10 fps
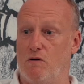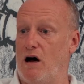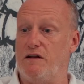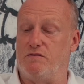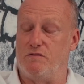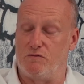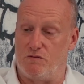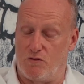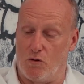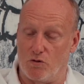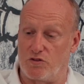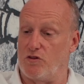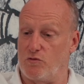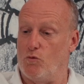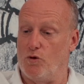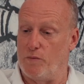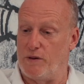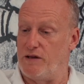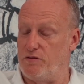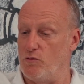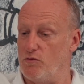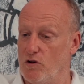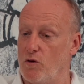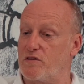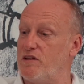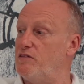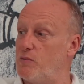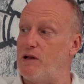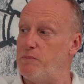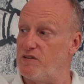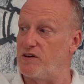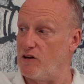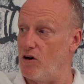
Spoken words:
and also doesn't want to be sort of locked into any particular